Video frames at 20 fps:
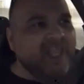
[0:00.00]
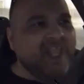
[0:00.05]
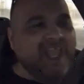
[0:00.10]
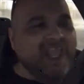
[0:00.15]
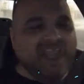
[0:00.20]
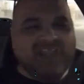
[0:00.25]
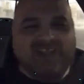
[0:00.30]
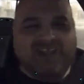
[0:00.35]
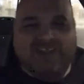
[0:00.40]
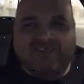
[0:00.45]

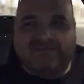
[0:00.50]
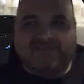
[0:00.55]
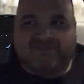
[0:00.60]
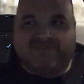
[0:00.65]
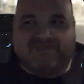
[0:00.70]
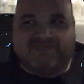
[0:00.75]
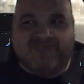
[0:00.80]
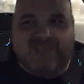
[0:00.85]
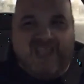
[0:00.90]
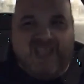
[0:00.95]
And,
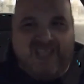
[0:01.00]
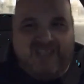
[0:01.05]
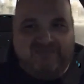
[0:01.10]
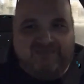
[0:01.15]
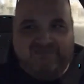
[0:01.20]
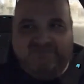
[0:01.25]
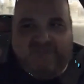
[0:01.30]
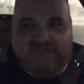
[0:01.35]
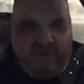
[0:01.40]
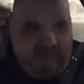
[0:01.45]
and
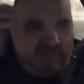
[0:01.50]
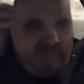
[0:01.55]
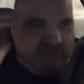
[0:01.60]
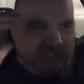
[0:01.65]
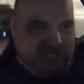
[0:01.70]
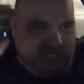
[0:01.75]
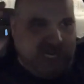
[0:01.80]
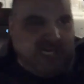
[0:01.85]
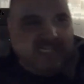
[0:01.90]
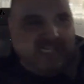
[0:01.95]
you know, they're
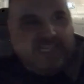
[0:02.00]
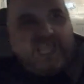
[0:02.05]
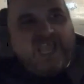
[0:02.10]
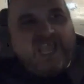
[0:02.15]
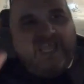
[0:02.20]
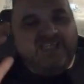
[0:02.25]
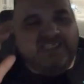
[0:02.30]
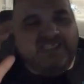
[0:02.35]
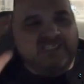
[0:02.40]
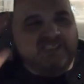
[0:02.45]
chanting
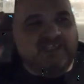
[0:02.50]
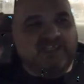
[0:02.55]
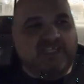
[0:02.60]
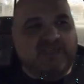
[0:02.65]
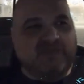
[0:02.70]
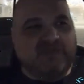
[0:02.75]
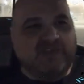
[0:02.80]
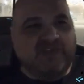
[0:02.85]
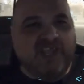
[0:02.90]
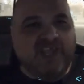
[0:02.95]
that as they're
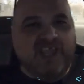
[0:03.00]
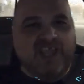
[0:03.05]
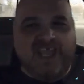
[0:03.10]
leaving.